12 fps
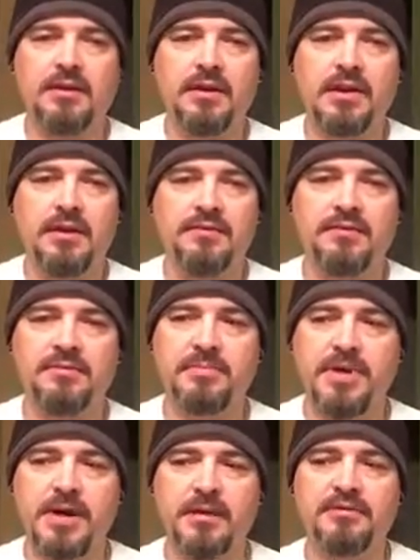it kind of
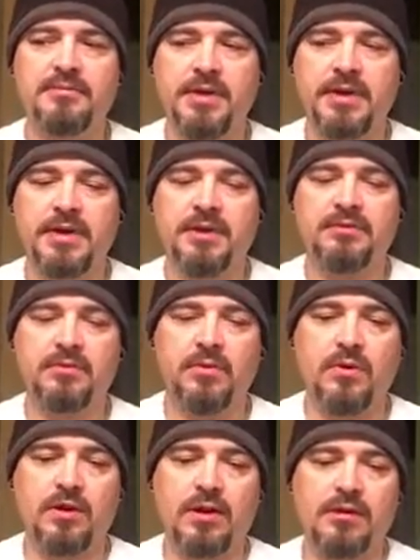inspires my next
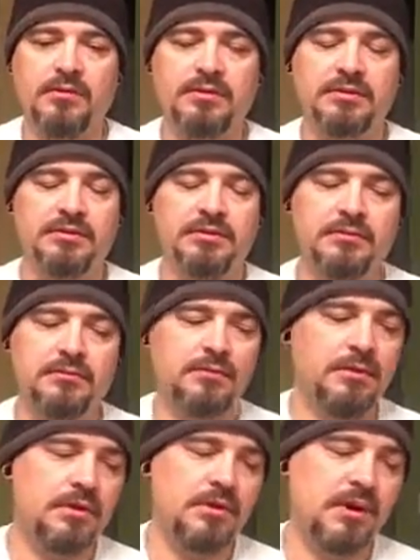word. I don't just,
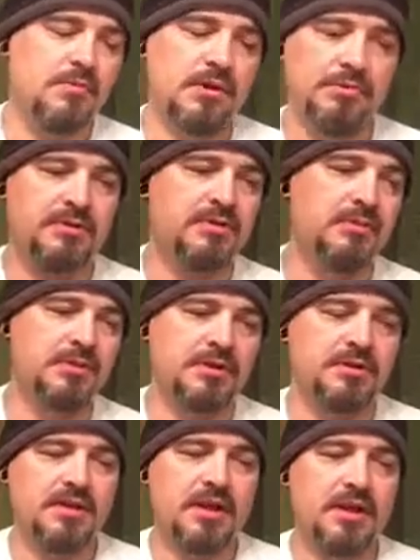you know, come up with something
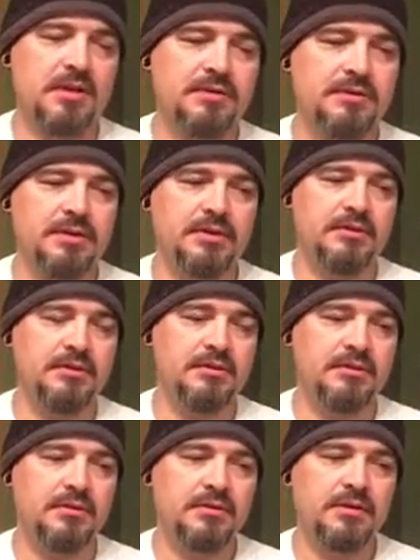to say. Usually
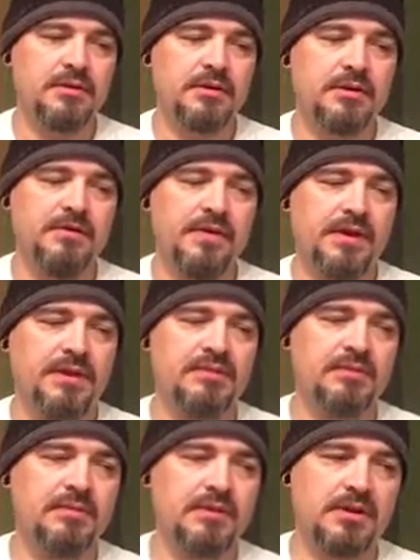it's, if I get
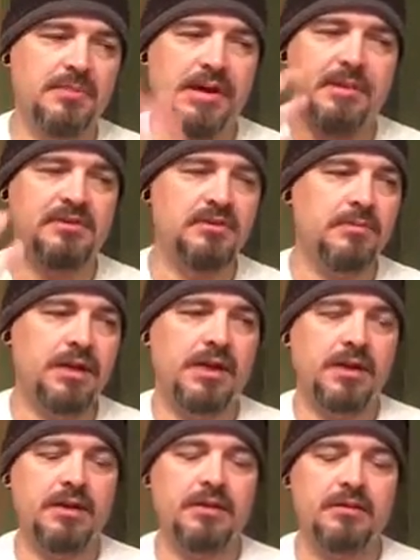something that pops into my
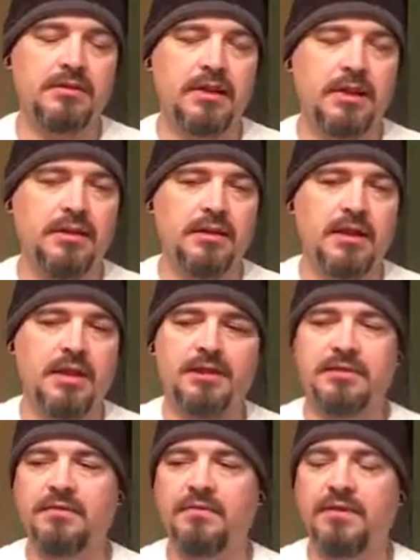head, and, I, and then I
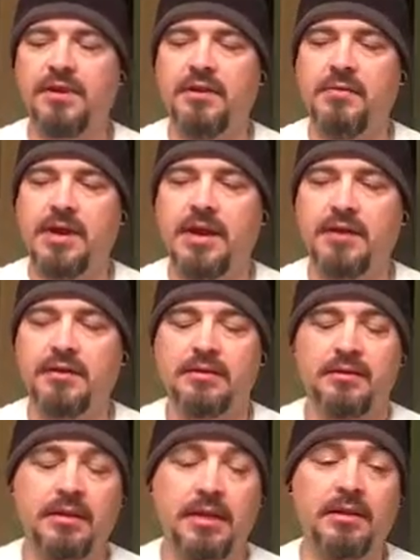like to do a video about it.
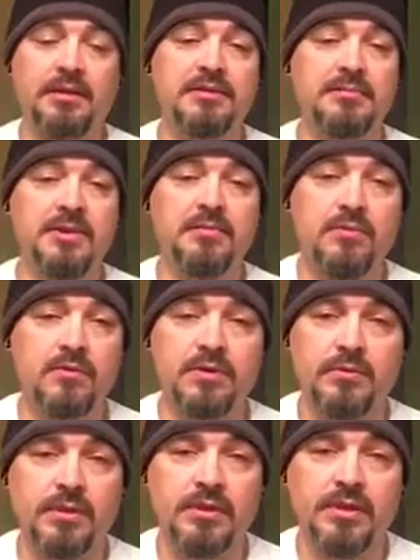And then lately it's been more
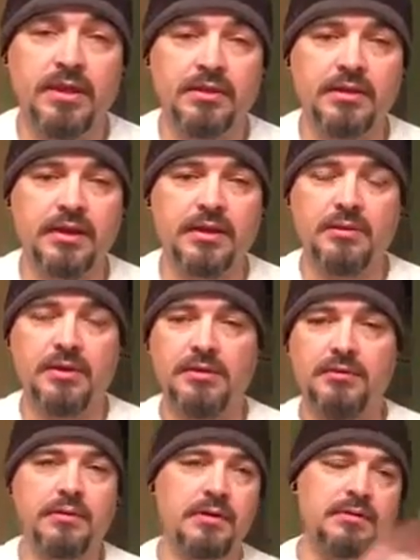than one thing, and I don't
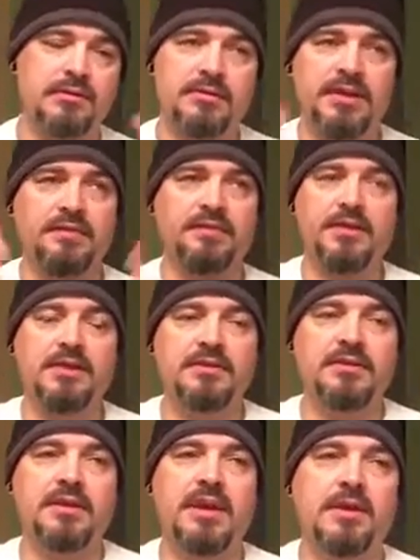want to do, you know, 10
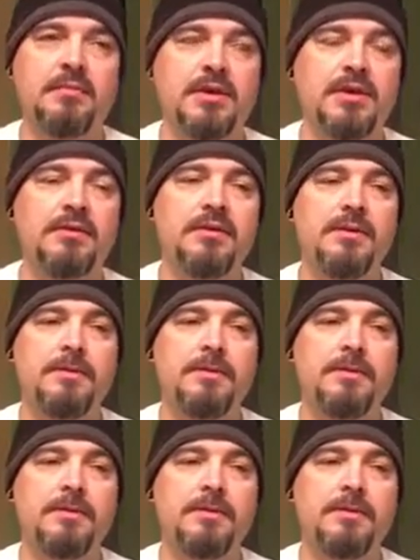videos a day, but